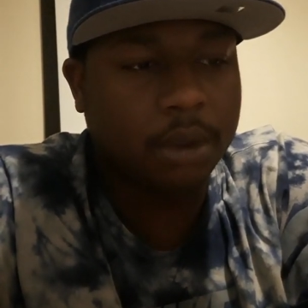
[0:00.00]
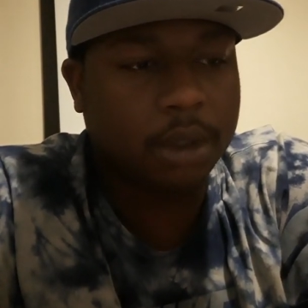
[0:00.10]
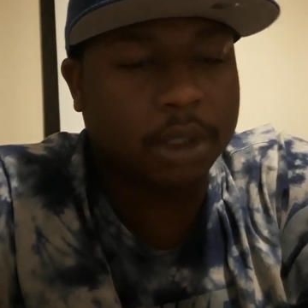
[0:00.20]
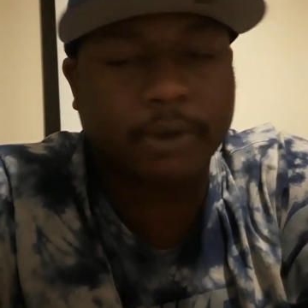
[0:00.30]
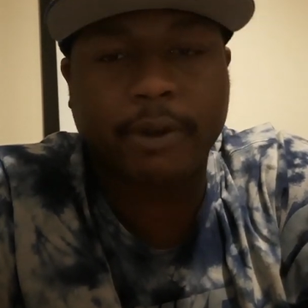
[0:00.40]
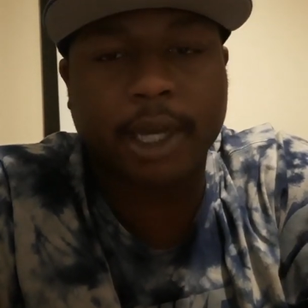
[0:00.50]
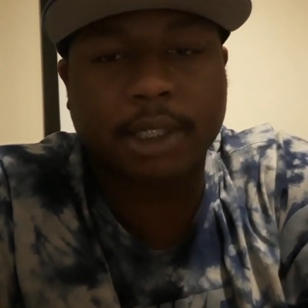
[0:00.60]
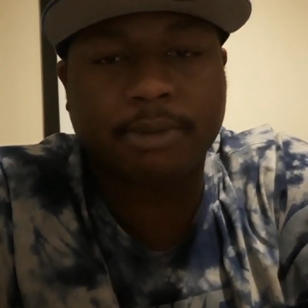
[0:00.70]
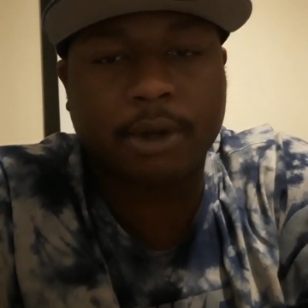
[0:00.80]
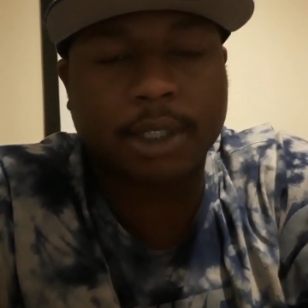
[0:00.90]
It's Flight
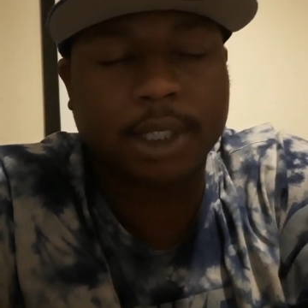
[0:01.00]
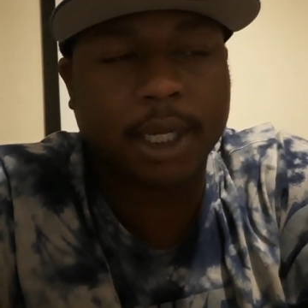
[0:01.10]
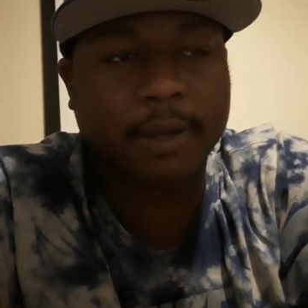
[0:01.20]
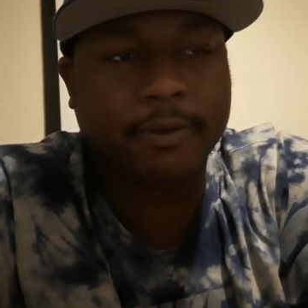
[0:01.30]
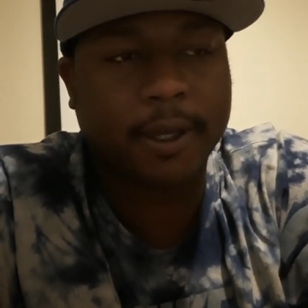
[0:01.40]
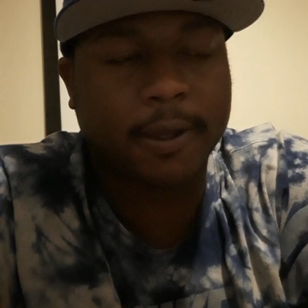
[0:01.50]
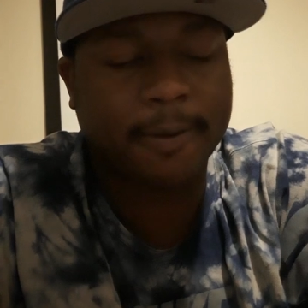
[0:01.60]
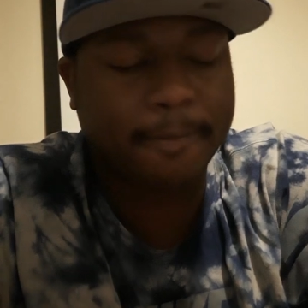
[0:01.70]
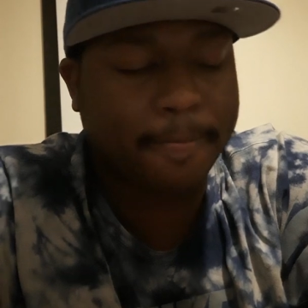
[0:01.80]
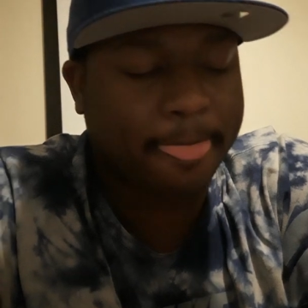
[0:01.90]
Sports TV.
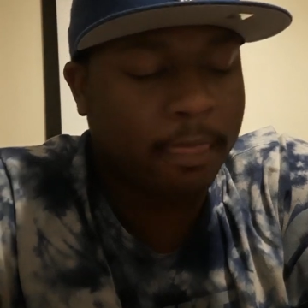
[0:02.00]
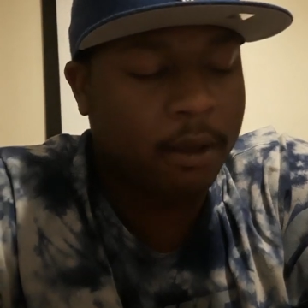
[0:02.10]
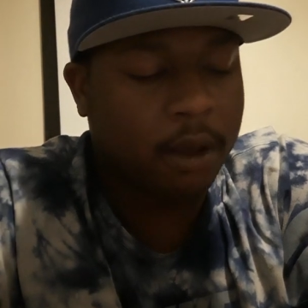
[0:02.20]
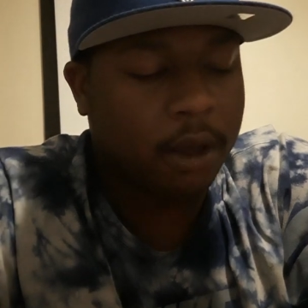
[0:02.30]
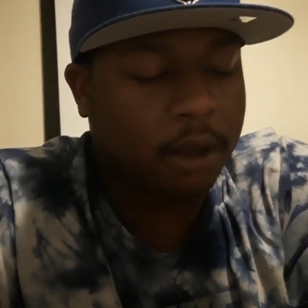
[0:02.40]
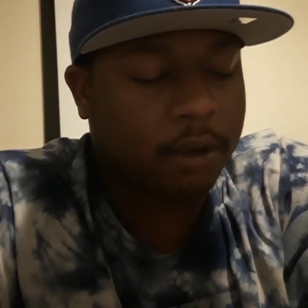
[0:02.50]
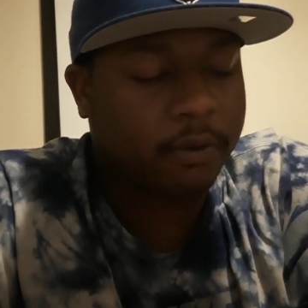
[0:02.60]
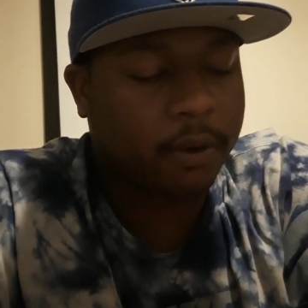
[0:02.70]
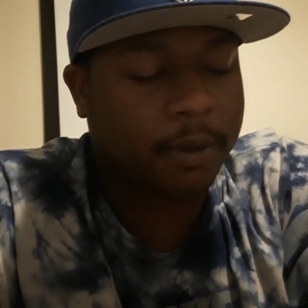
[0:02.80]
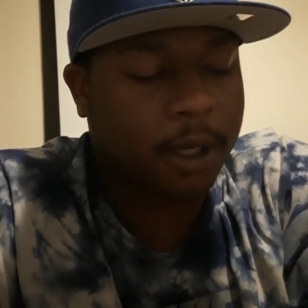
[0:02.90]

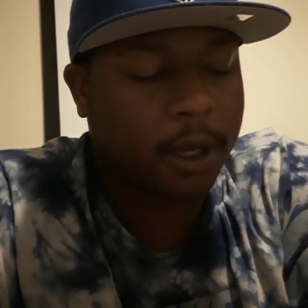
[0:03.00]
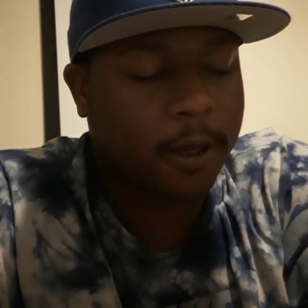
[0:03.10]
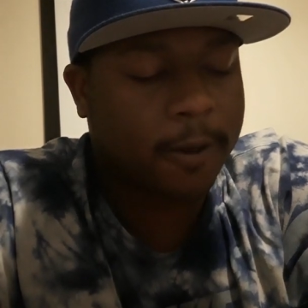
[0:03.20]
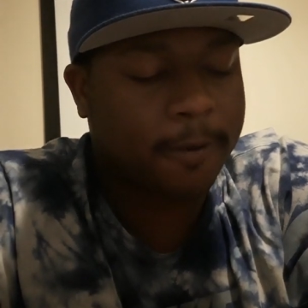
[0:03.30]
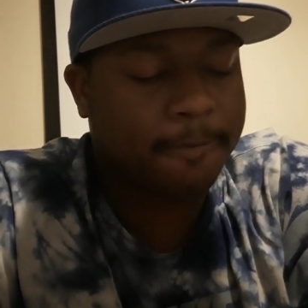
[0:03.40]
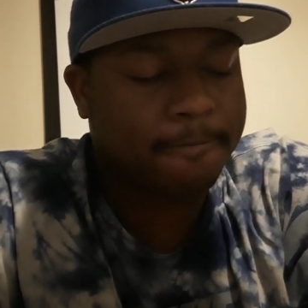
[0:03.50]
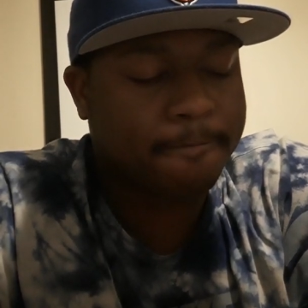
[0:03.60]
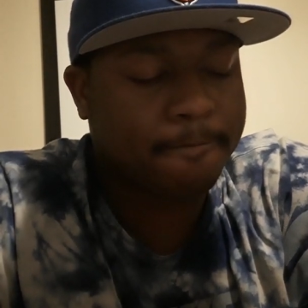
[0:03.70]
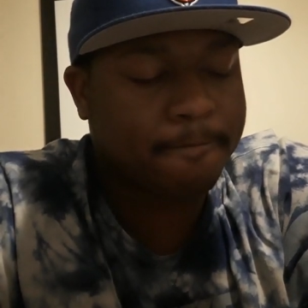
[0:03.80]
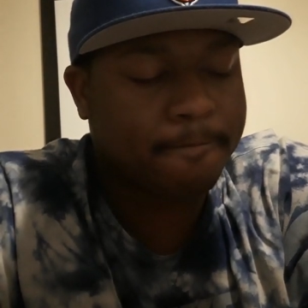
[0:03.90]
I mean, um,
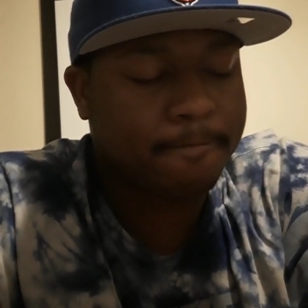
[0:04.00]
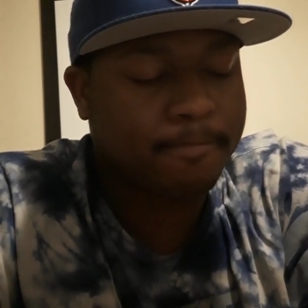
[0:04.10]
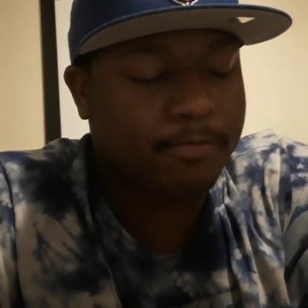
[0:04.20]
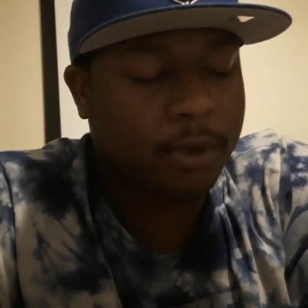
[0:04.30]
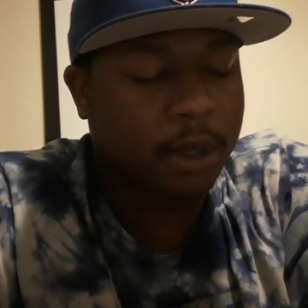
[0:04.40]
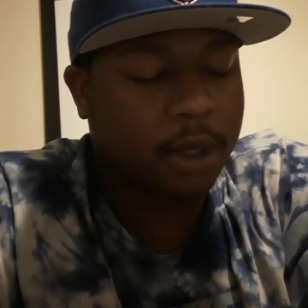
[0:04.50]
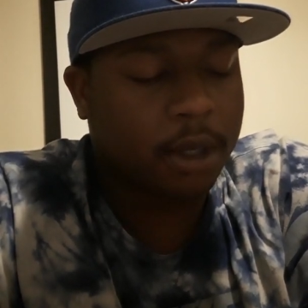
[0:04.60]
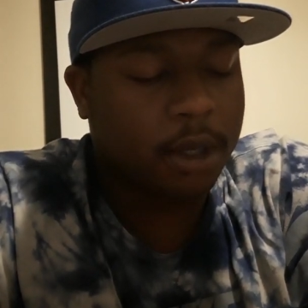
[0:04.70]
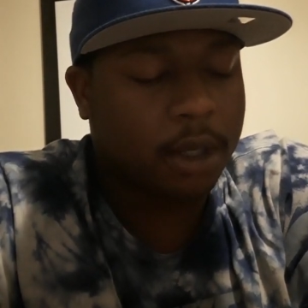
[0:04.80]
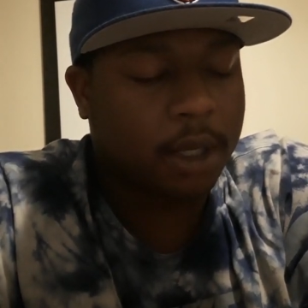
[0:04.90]

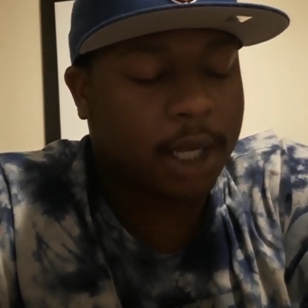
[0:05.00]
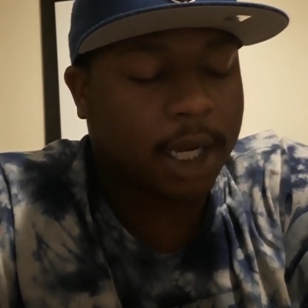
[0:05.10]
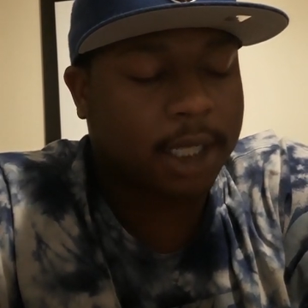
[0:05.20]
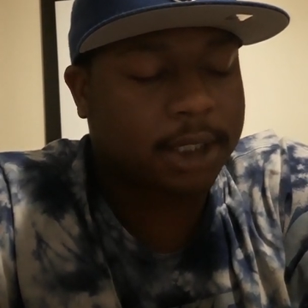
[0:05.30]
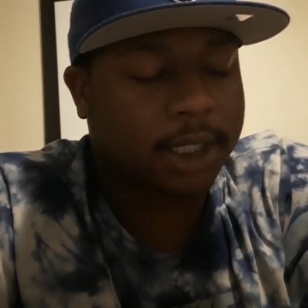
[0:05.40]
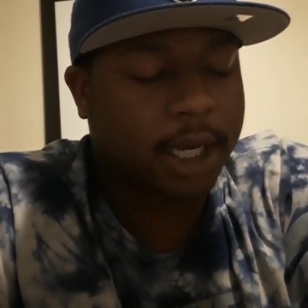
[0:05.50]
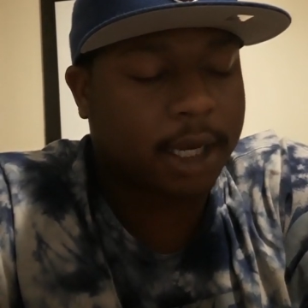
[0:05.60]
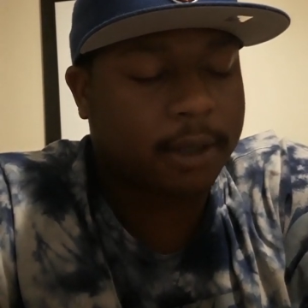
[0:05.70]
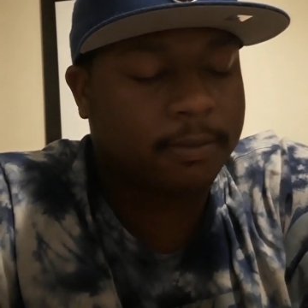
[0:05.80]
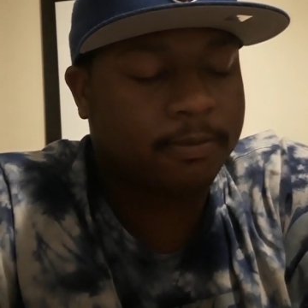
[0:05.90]
like I said,